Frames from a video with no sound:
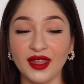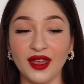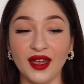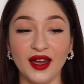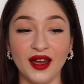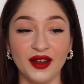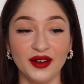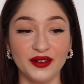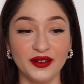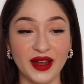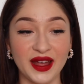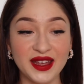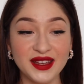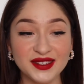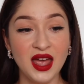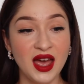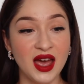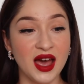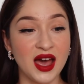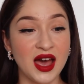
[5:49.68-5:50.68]

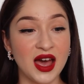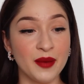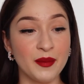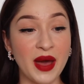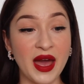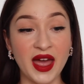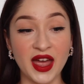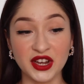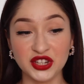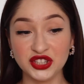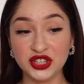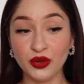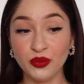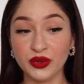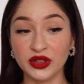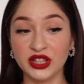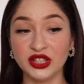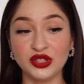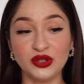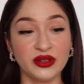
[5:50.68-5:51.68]
Alright, I actually
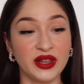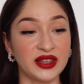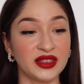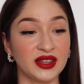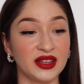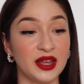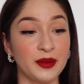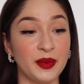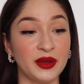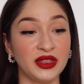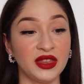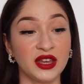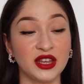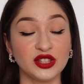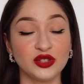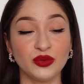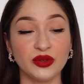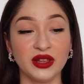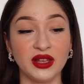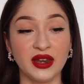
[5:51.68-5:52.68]
really do like the lip. I think
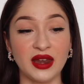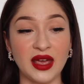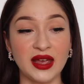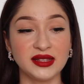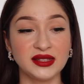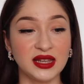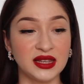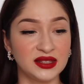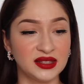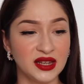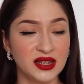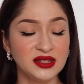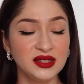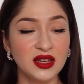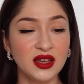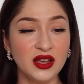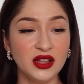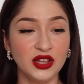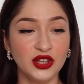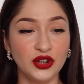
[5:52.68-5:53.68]
it's really nice. It does
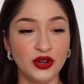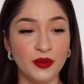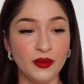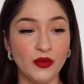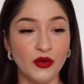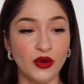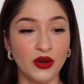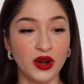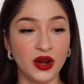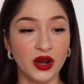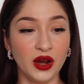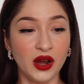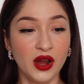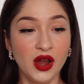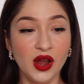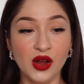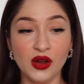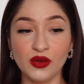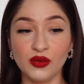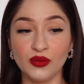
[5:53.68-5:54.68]
look a little more
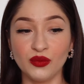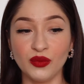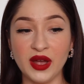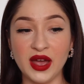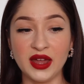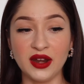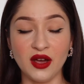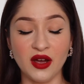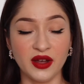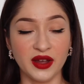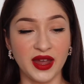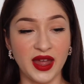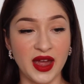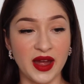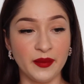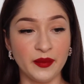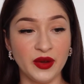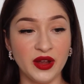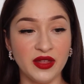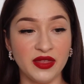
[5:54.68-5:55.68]
red on
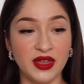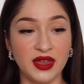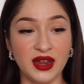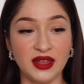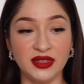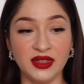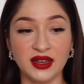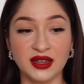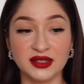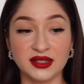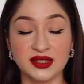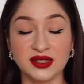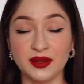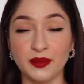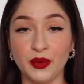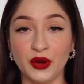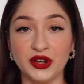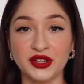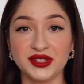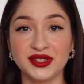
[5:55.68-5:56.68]
camera than I think it does
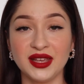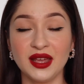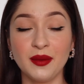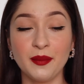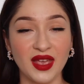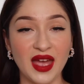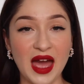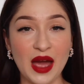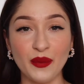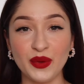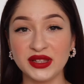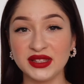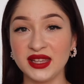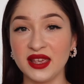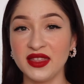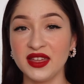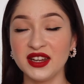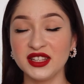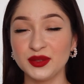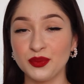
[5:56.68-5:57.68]
in person. I would
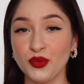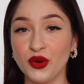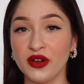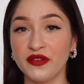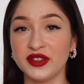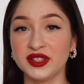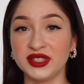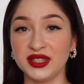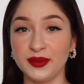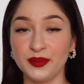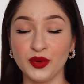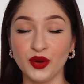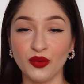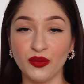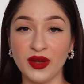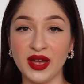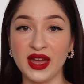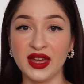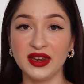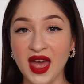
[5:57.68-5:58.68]
say that it's more of a deeper
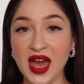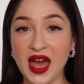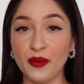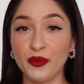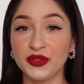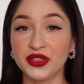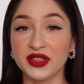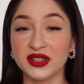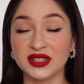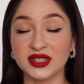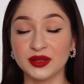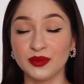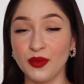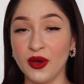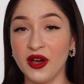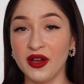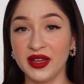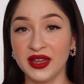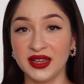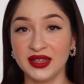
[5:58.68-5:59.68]
red and with a
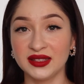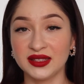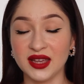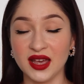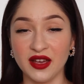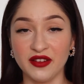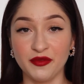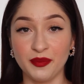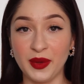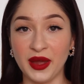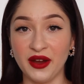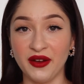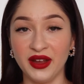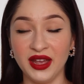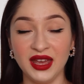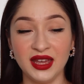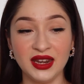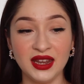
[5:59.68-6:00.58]
small hint of berry in